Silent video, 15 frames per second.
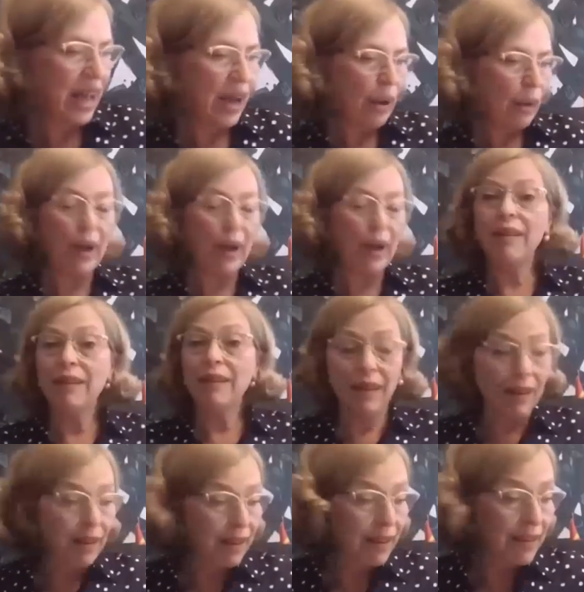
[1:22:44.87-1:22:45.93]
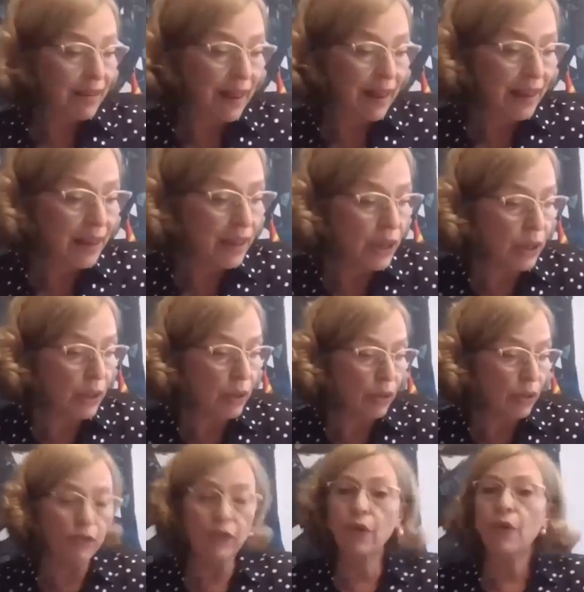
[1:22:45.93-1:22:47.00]
Well, thank
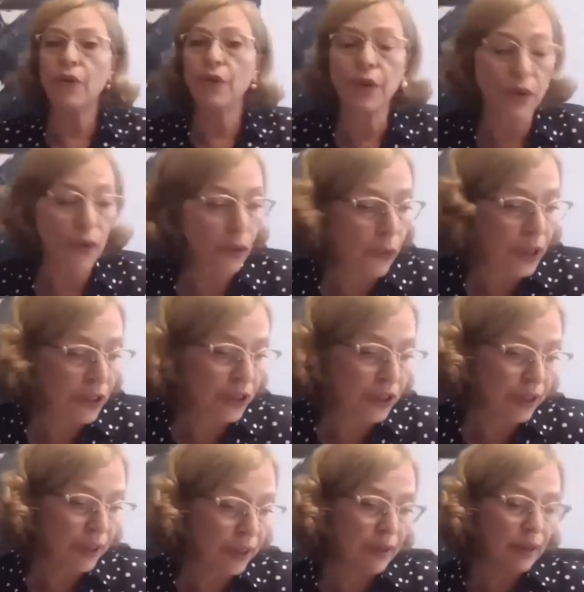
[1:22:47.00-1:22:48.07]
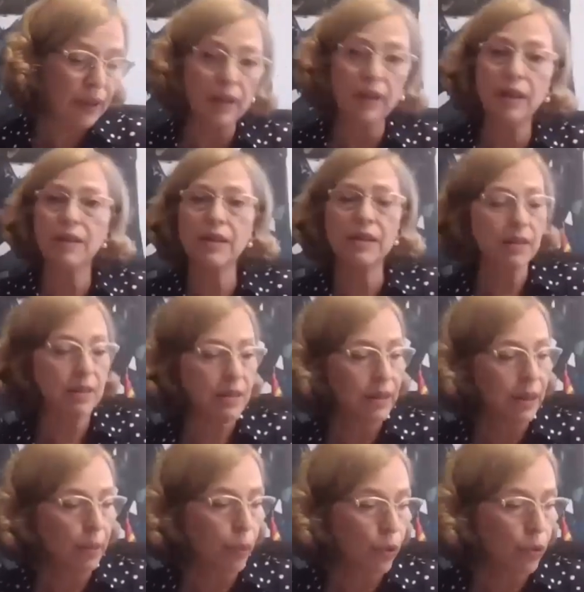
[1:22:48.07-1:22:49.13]
you for your question. This is an
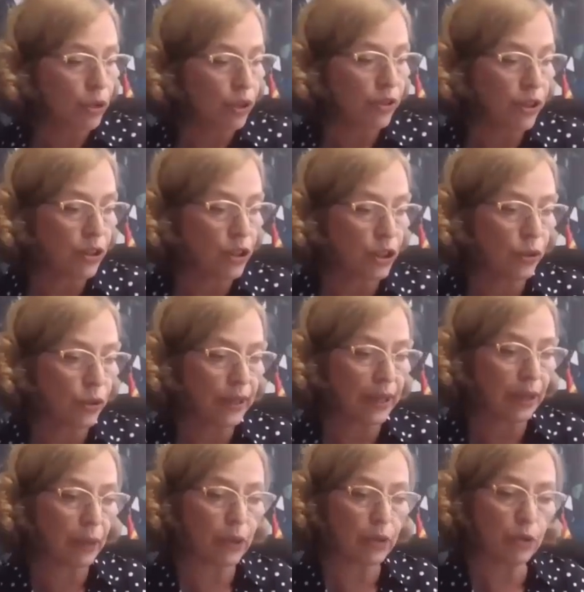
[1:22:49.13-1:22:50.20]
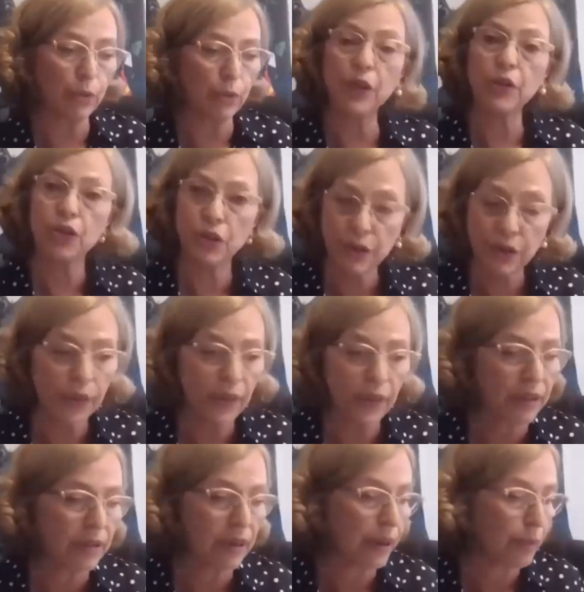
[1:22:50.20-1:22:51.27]
important issue, and I want to make sure
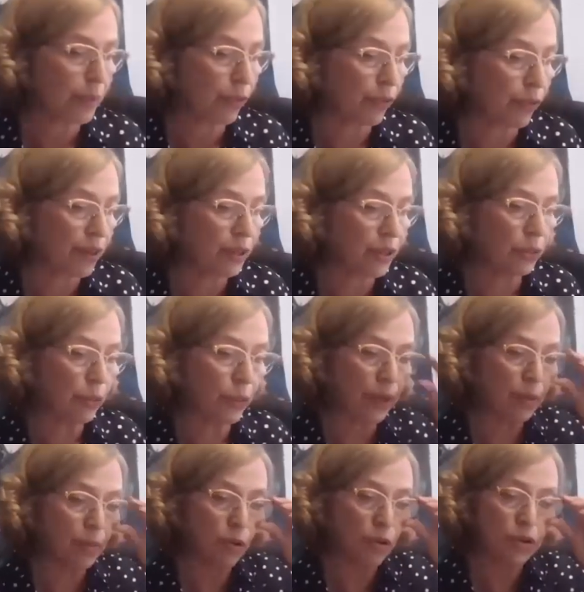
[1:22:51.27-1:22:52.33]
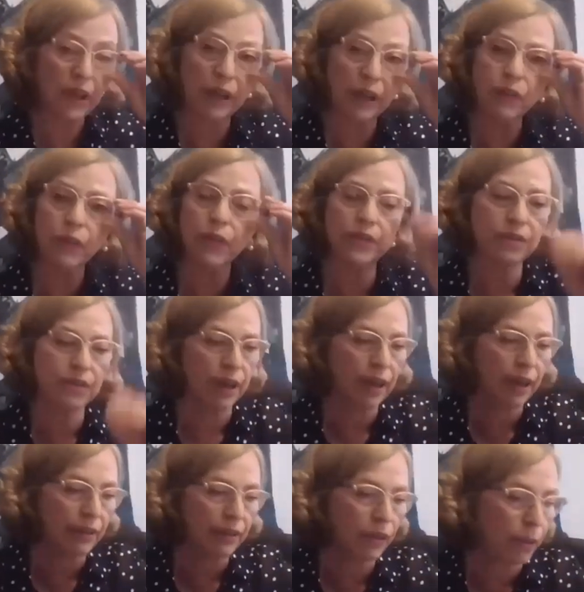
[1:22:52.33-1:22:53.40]
that I provide you with the most accurate
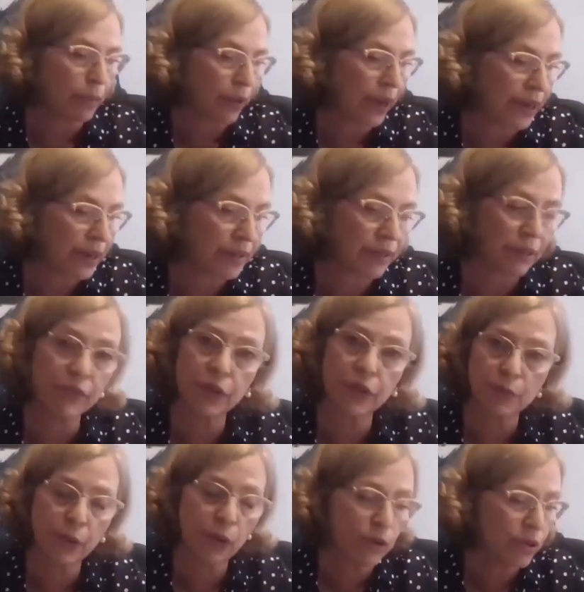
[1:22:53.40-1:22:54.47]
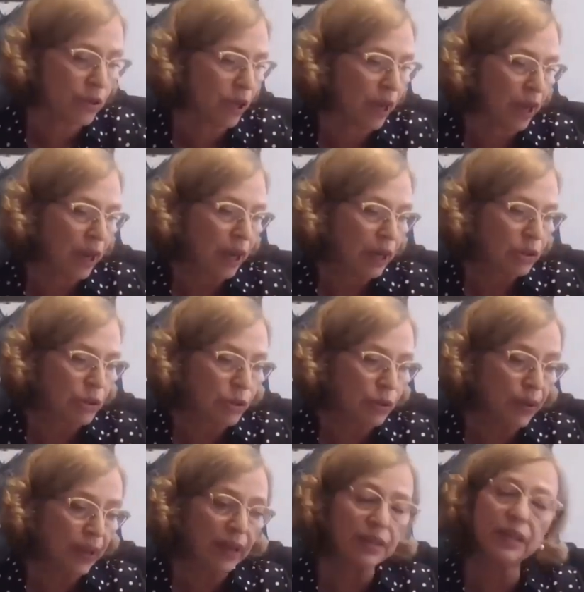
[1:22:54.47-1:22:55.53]
and comprehensive response. To do
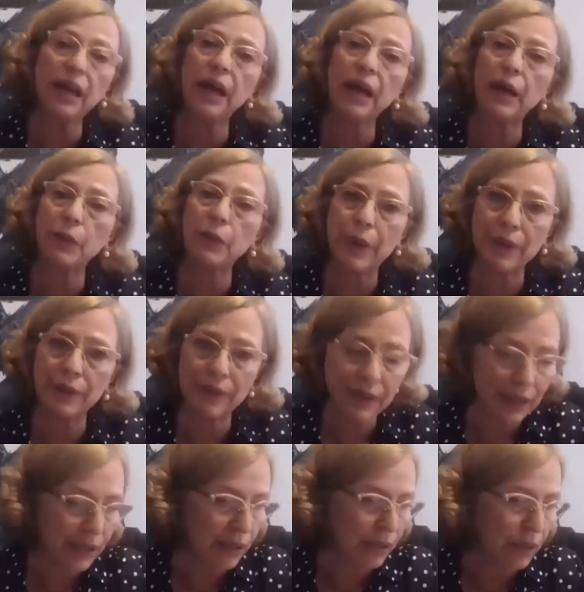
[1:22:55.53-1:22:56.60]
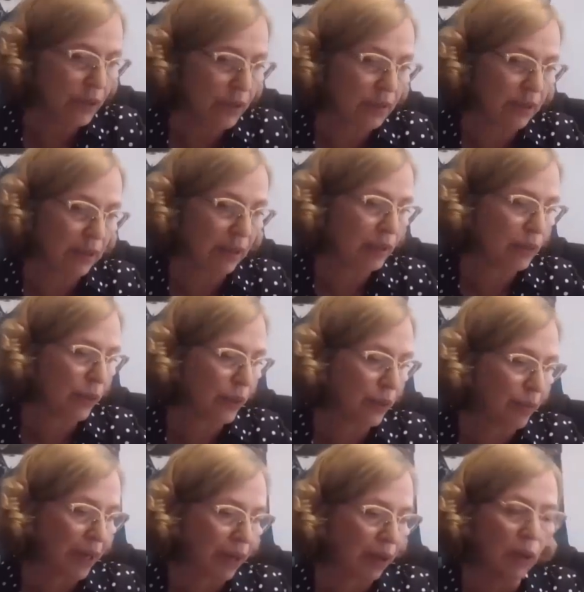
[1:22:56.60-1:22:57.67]
that, I will need to consult with
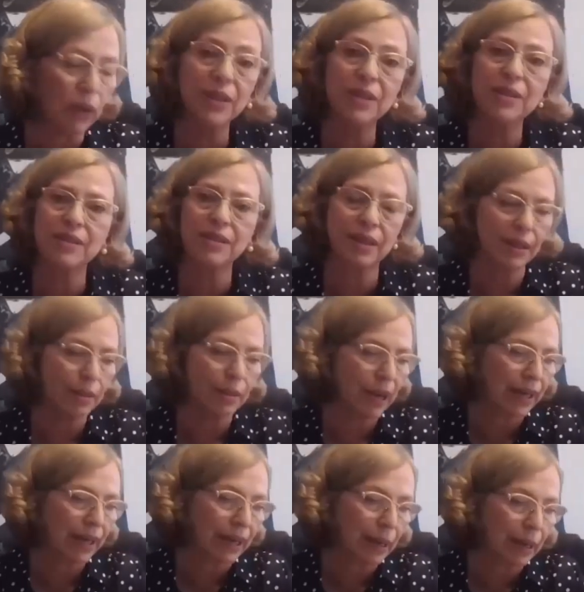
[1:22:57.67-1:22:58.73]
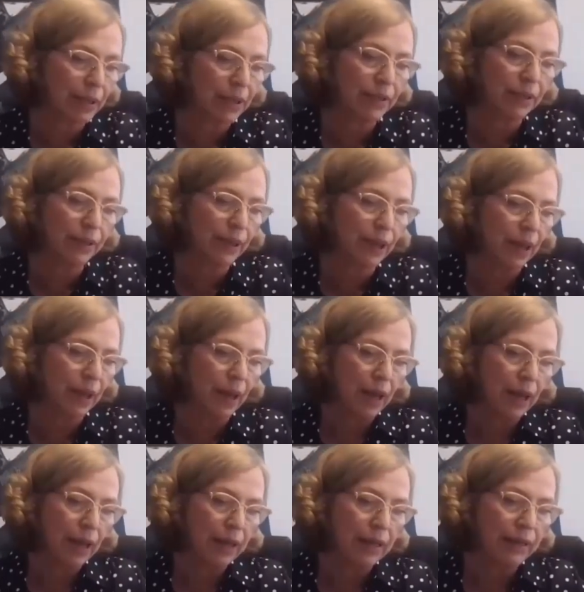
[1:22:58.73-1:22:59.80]
my colleagues in my capital,
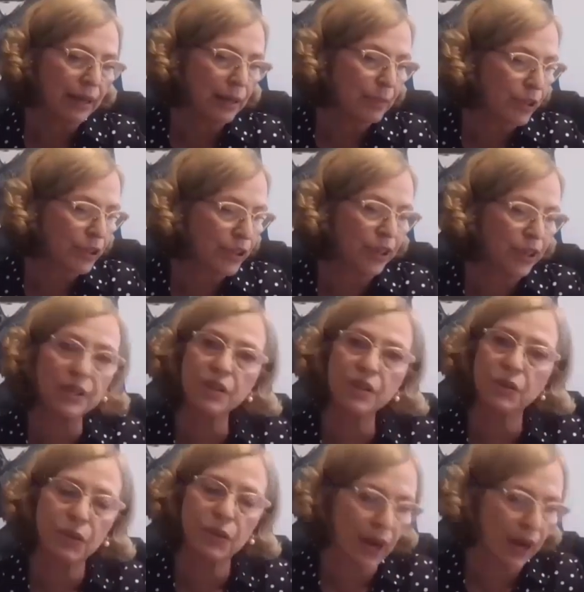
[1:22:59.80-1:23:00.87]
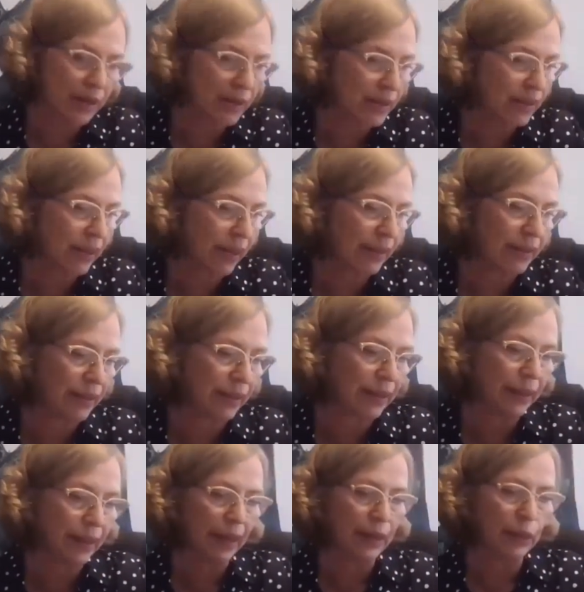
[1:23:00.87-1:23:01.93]
and I appreciate your
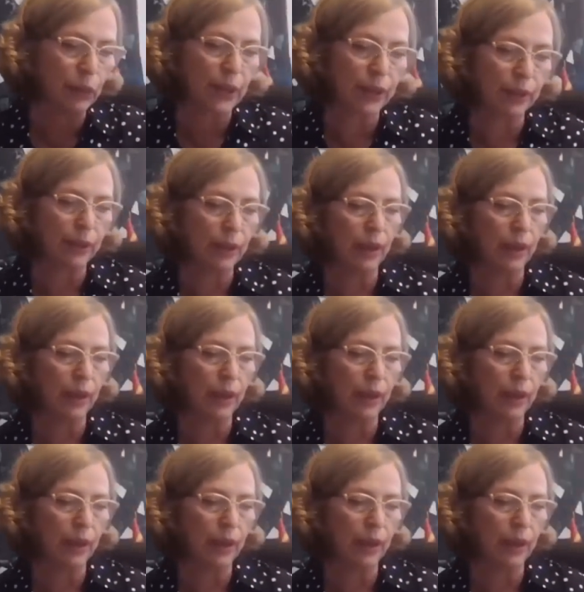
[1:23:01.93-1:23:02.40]
understanding and will